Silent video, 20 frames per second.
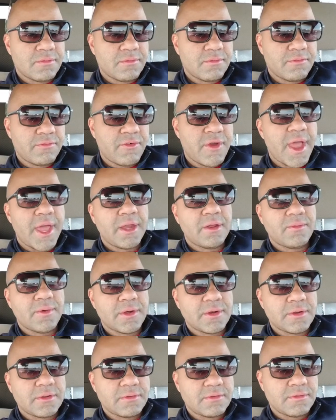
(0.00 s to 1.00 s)
For
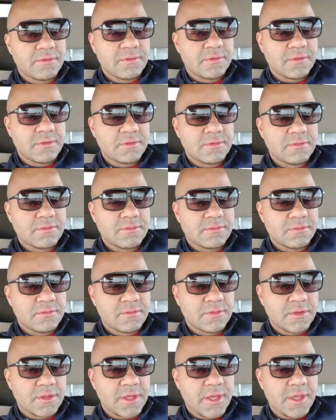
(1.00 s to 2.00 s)
anyone,
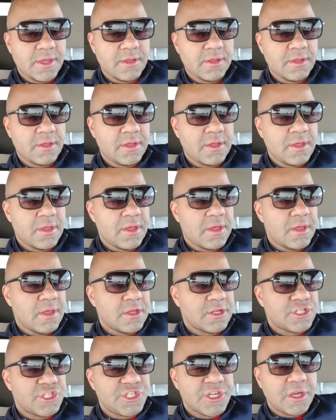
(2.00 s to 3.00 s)
okay,
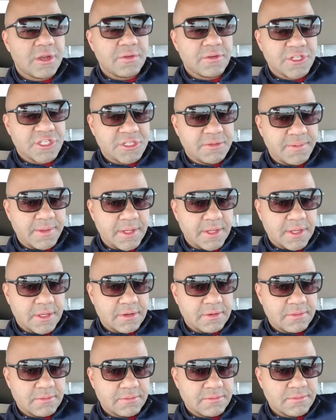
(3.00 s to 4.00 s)
generally speaking.
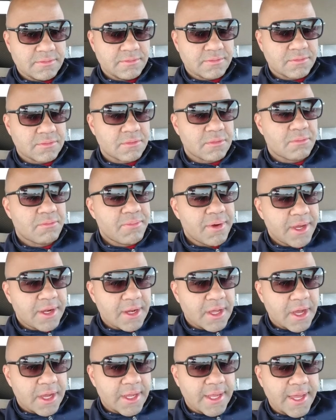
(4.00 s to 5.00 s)
But
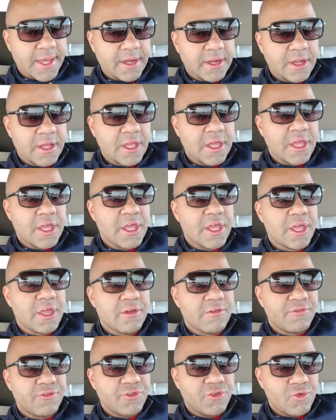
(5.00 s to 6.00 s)
again,
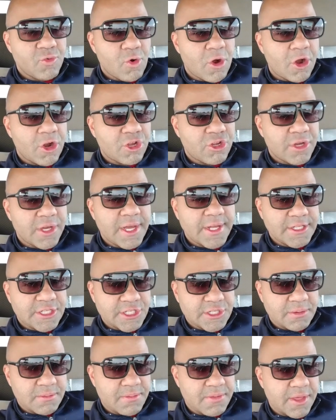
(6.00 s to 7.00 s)
if you are good at
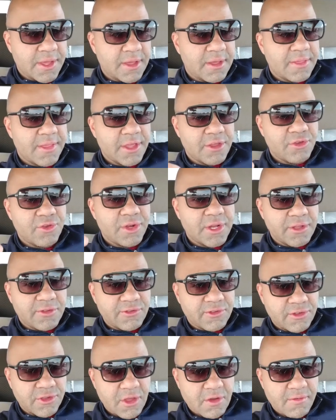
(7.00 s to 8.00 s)
something, then you need
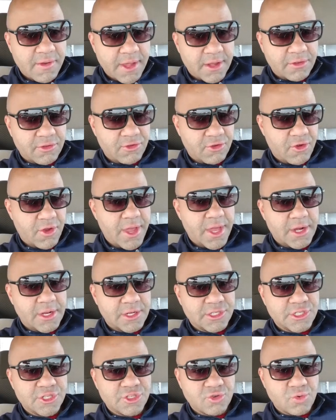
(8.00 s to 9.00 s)
to direct your
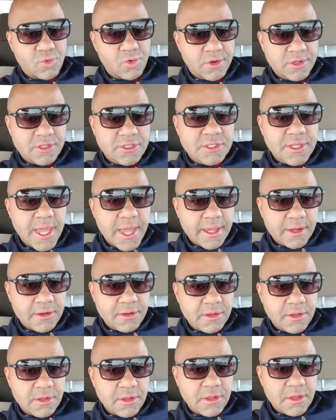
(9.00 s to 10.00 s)
energy towards that.
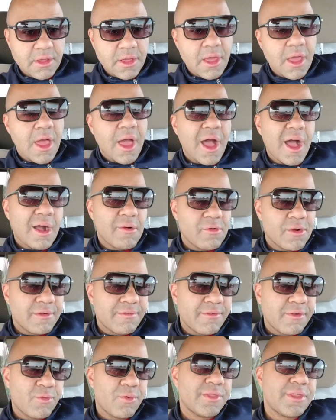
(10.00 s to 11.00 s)

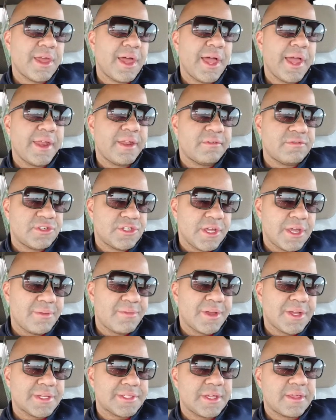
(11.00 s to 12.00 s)
However, with the INFJ,
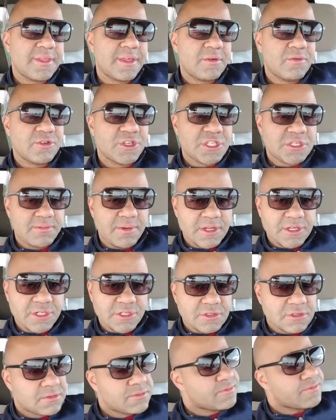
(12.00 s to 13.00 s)
because I think we're
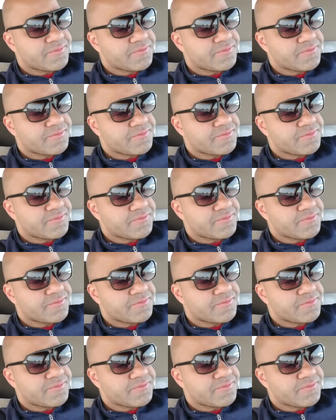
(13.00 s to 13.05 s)
special,